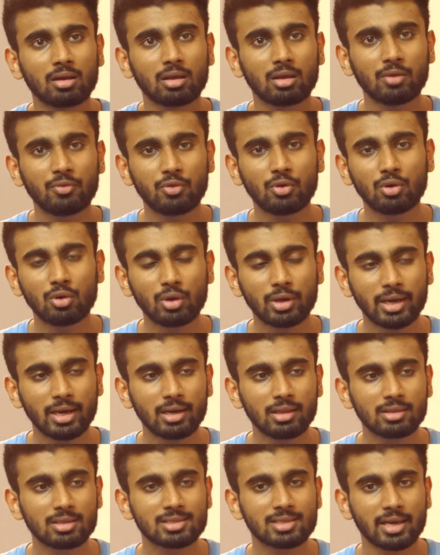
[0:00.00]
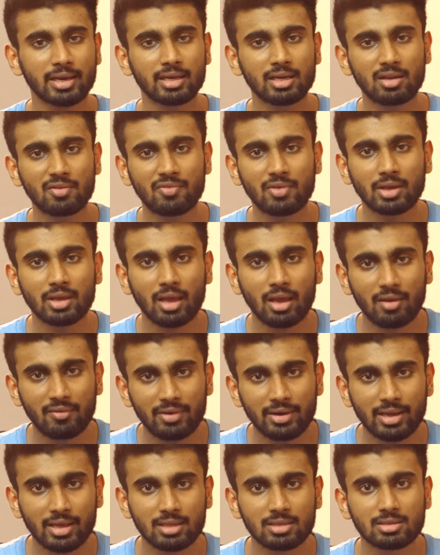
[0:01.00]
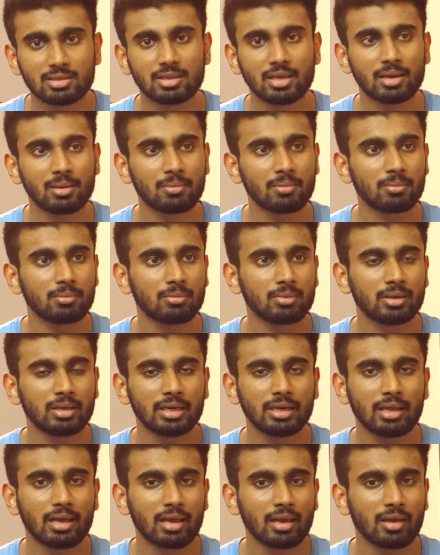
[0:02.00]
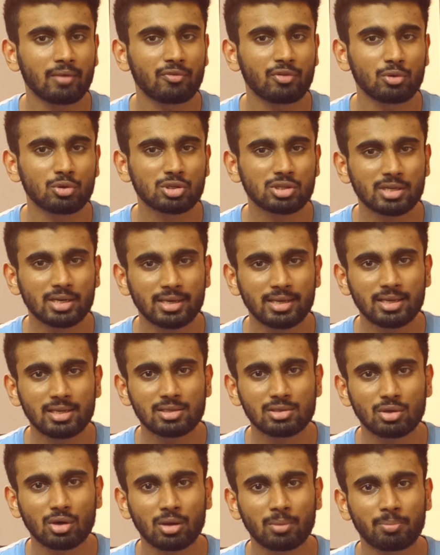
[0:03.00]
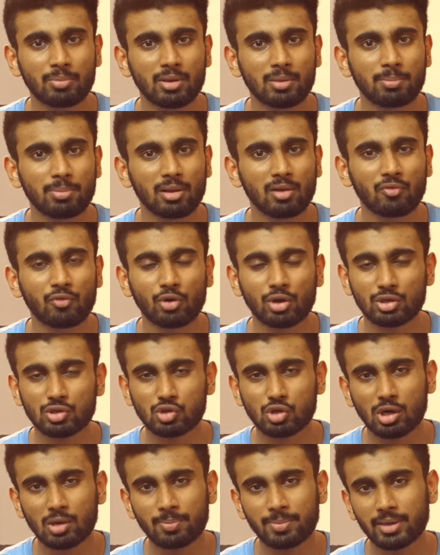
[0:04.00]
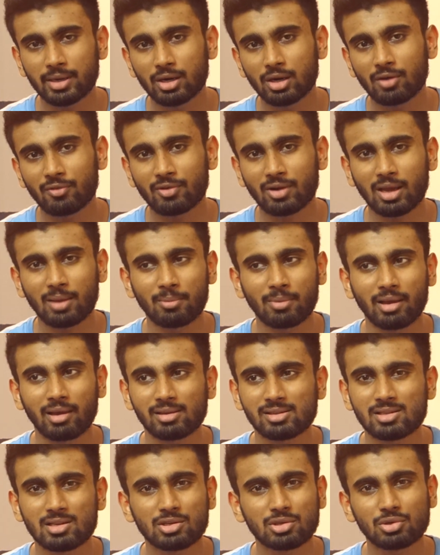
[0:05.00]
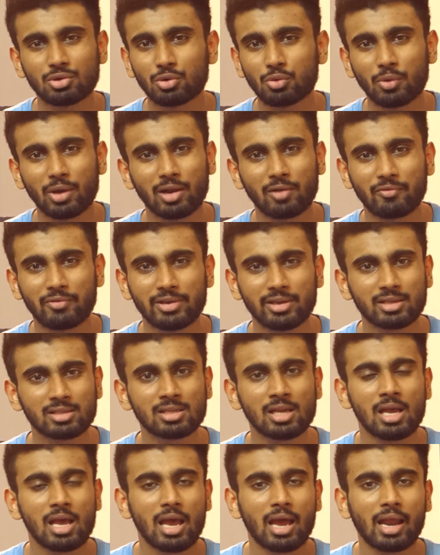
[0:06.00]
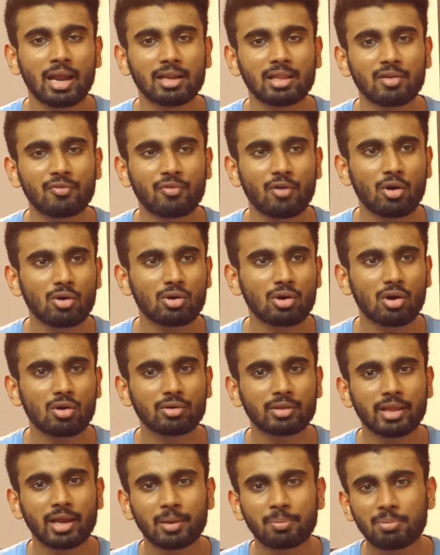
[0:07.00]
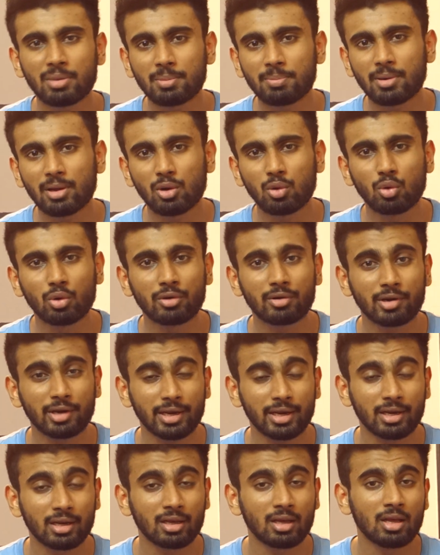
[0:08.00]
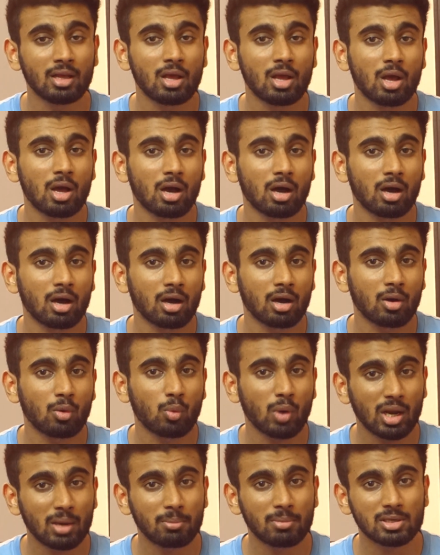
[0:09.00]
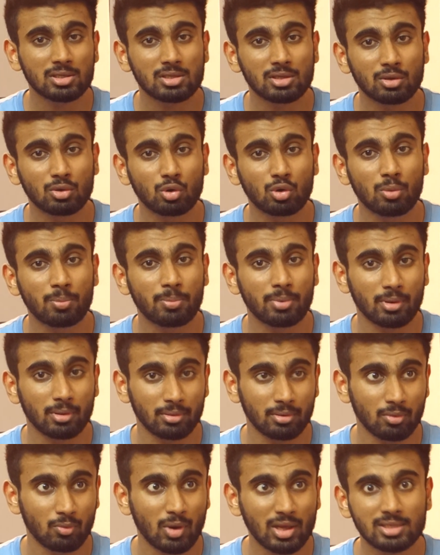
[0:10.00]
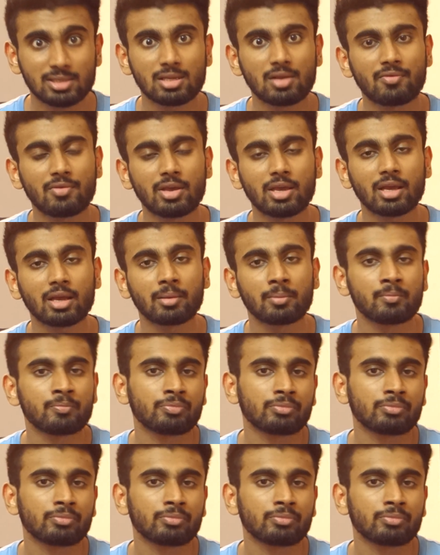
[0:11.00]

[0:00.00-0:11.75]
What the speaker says: if you look at the scientific evidence, they did a few studies on people for a short period of time, like 6 to 12 weeks, and they found out that people who trained one muscle group once a week